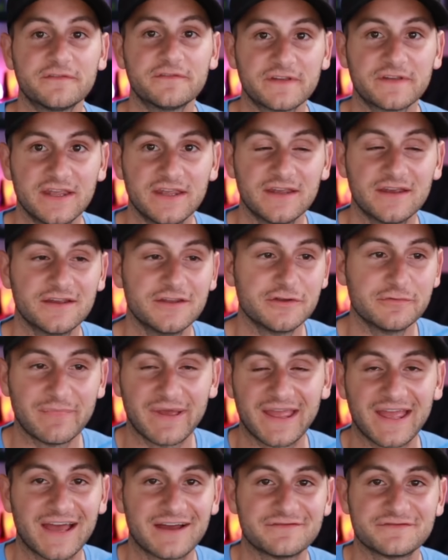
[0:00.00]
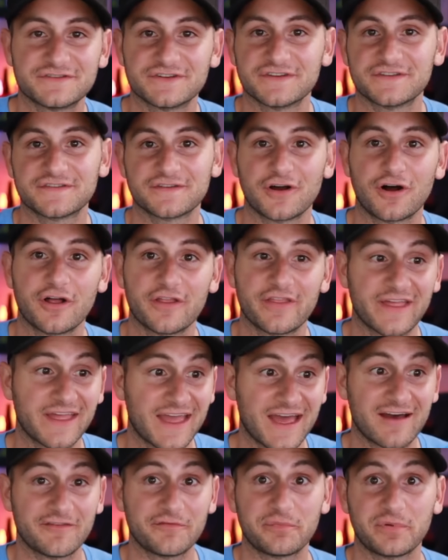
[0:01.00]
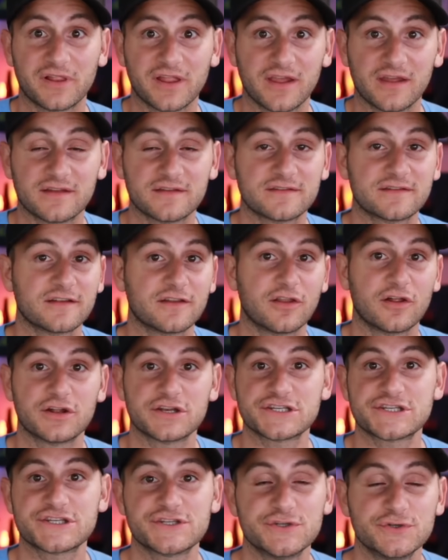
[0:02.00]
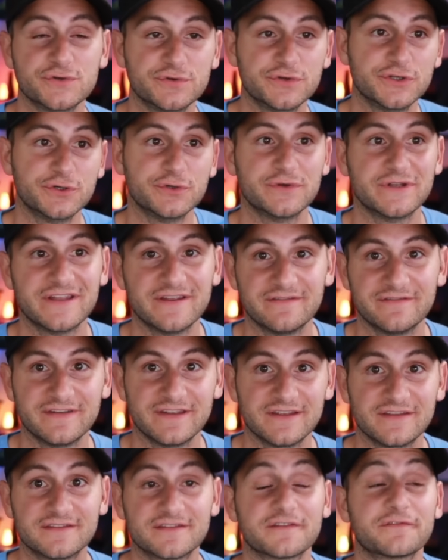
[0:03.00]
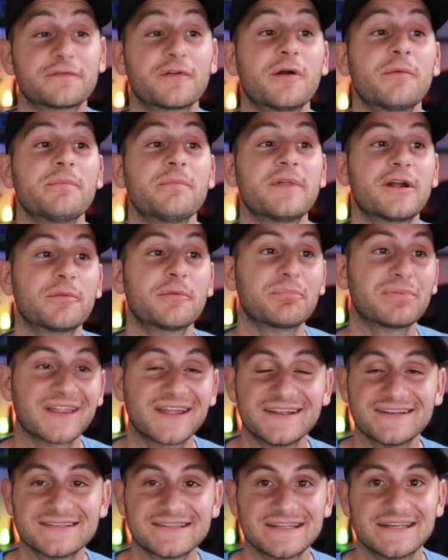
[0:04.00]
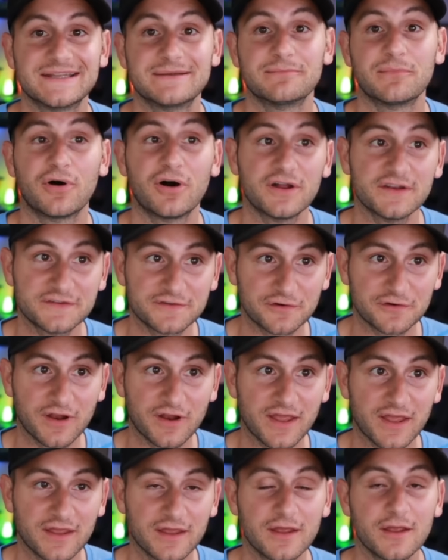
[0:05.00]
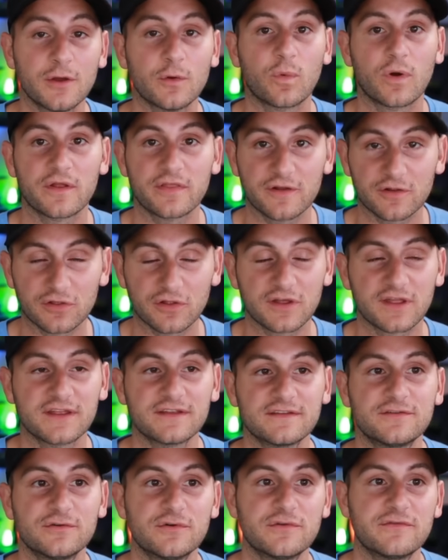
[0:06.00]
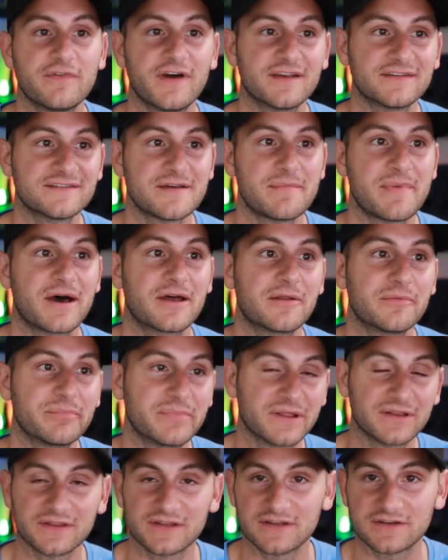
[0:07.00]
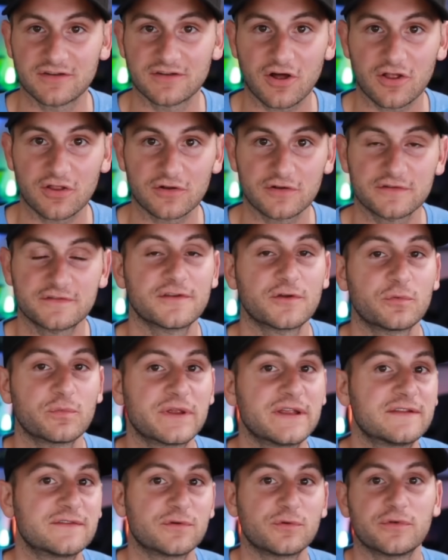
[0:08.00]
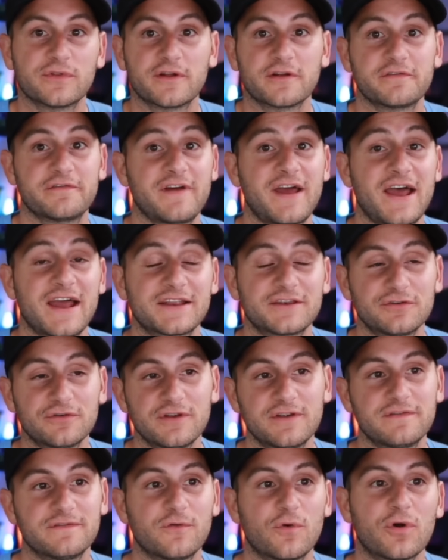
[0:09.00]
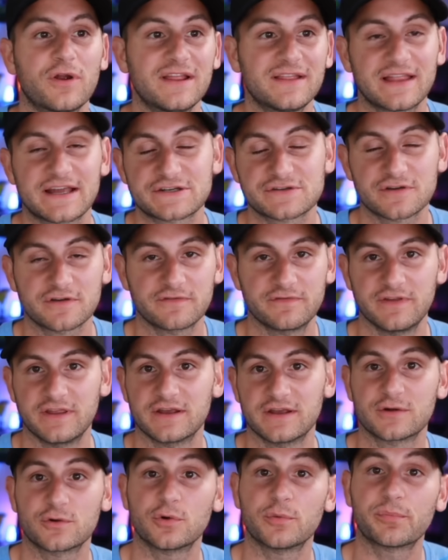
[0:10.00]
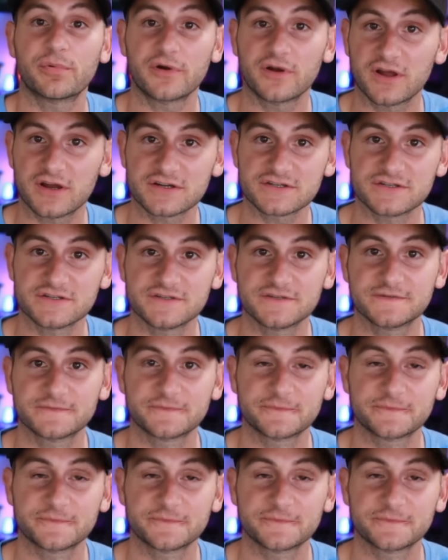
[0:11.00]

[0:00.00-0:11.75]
of Kia, you may have just saw they have plans to launch 2 new EVs from their plant in Monterey, where they're looking to invest about $1 billion to retool their factory for electric vehicle production.